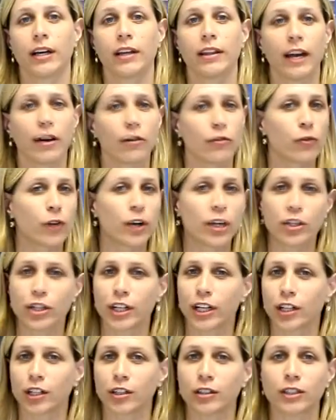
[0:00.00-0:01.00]
That fresh
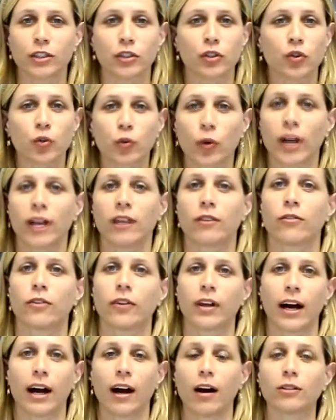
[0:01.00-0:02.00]
air is great for
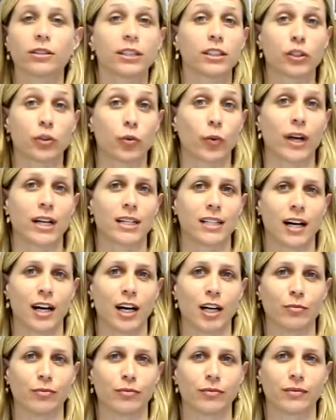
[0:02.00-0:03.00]
the house at the right
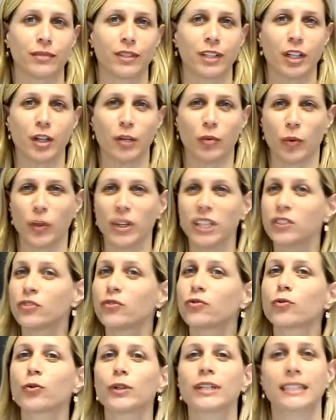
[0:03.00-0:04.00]
time. But when it's
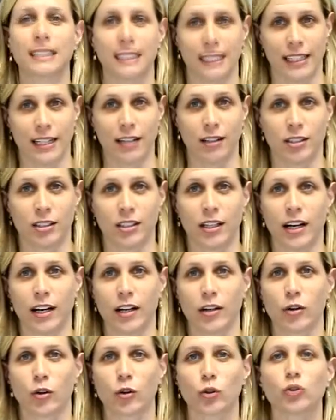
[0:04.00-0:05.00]
freezing
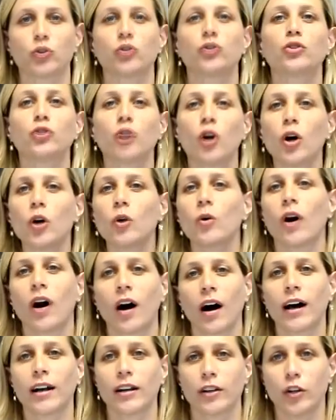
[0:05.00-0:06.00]
outside or so
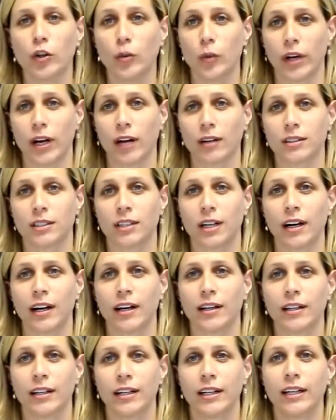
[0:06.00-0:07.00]
hot and humid
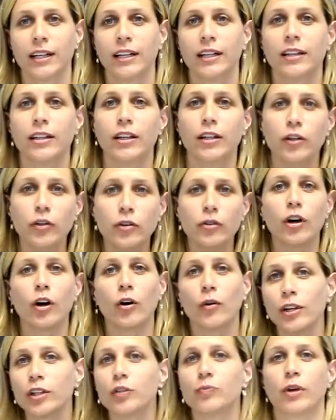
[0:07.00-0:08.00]
outside, then you
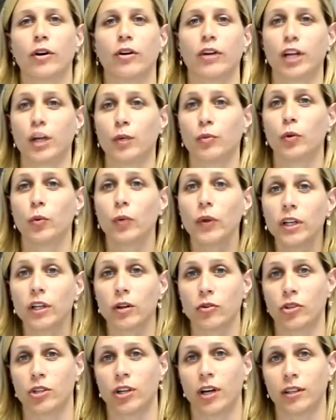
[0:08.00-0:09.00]
know that it's better to keep your
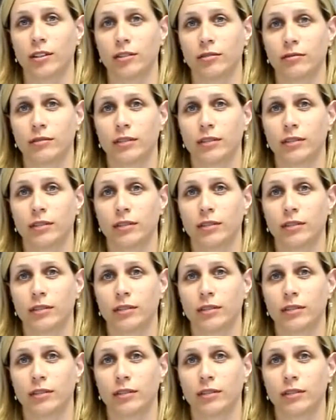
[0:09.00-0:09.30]
windows shut.